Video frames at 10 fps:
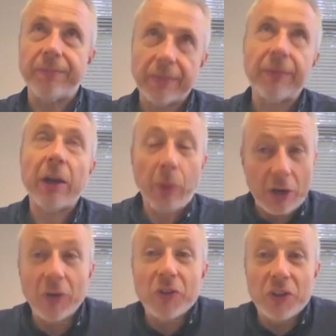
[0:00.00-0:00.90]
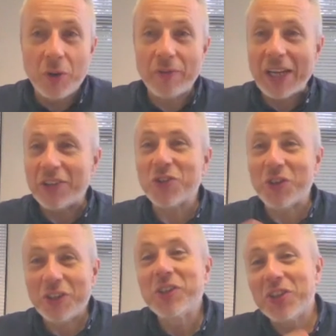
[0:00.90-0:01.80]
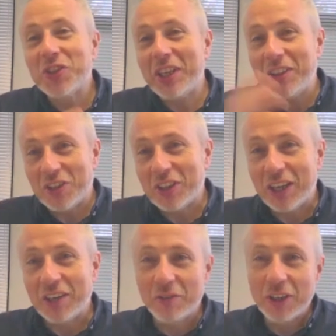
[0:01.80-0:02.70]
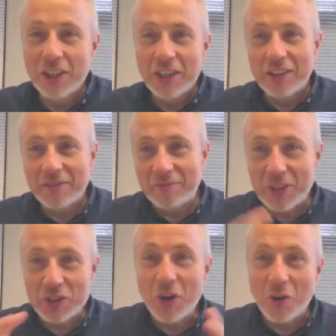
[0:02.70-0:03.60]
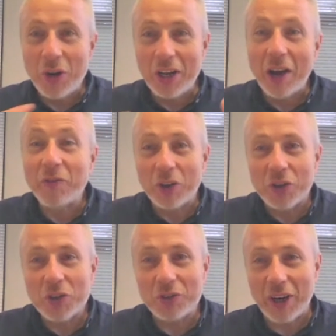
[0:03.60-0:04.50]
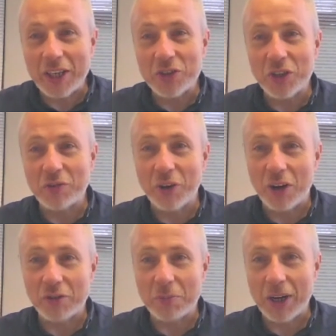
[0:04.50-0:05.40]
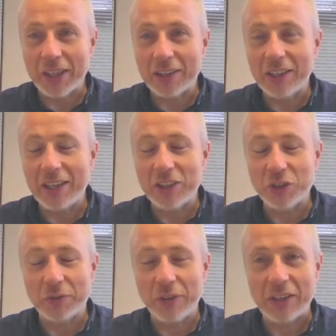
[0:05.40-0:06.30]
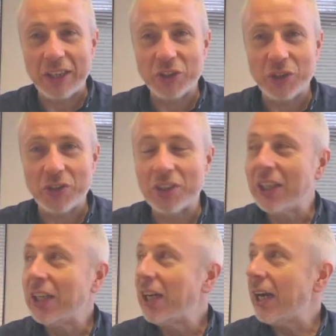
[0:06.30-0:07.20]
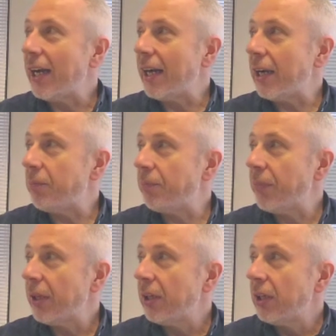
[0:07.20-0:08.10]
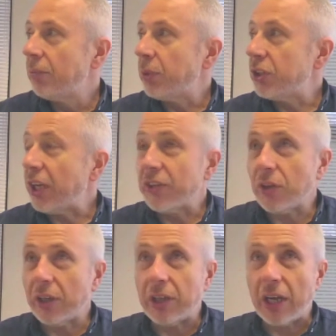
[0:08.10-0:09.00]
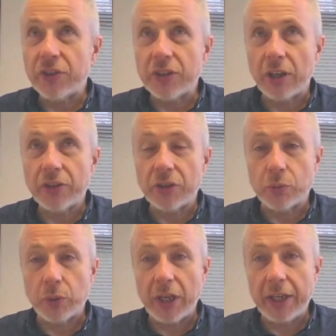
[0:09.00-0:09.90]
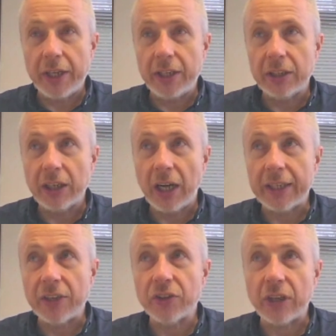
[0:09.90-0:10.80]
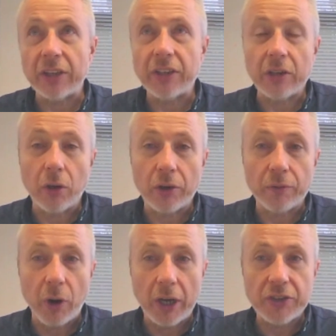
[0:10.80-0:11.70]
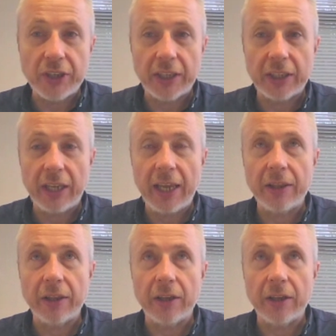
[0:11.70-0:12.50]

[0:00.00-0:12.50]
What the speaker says: They went on to do events. So you can see I've not strayed too far from my initial foundations. So I started really, I guess I did a lot of writing in